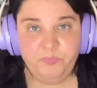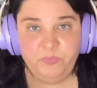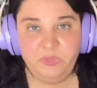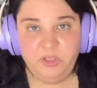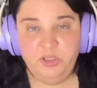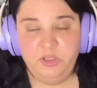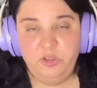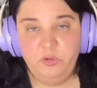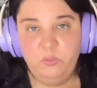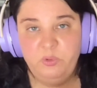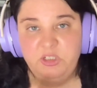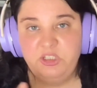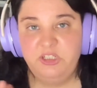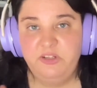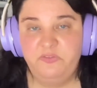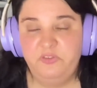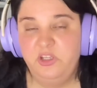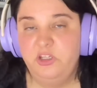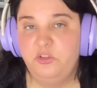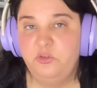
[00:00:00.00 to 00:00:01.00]
you would
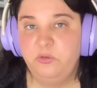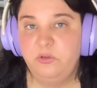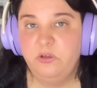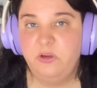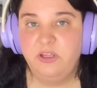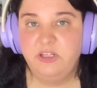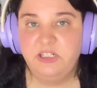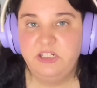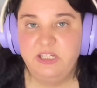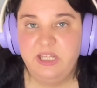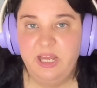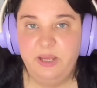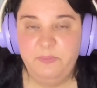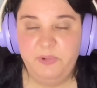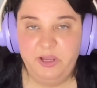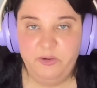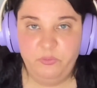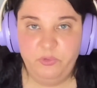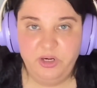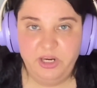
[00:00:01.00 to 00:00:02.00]
shift into another
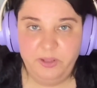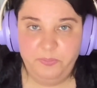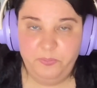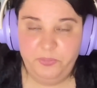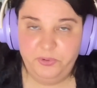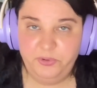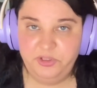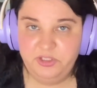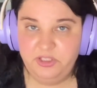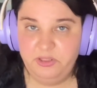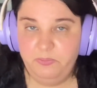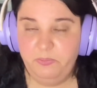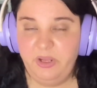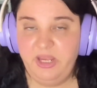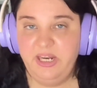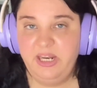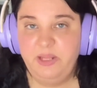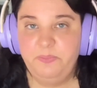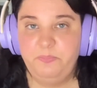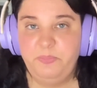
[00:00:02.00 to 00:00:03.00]
timeline where that person
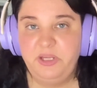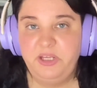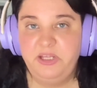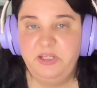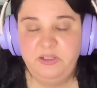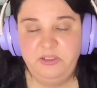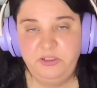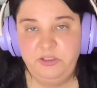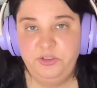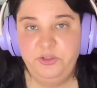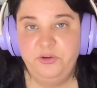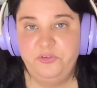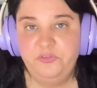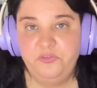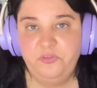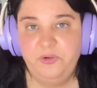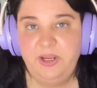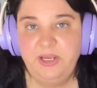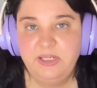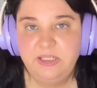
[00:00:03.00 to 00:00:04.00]
may not be your
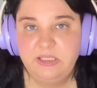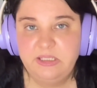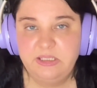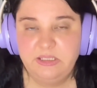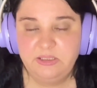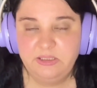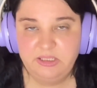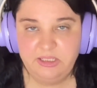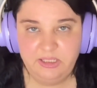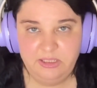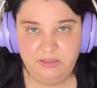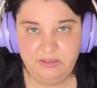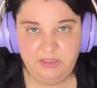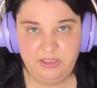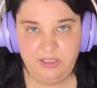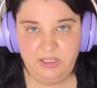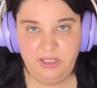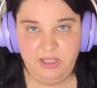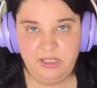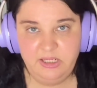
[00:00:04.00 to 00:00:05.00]
friend
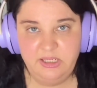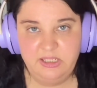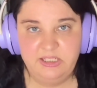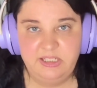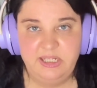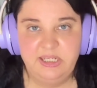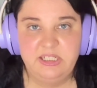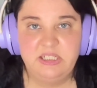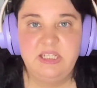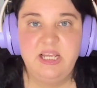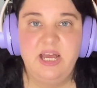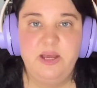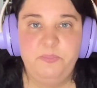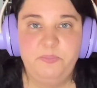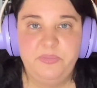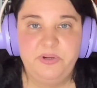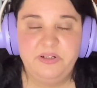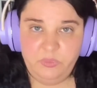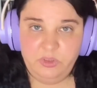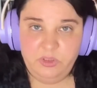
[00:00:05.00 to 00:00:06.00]
in this
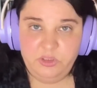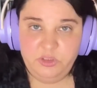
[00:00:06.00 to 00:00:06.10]
example.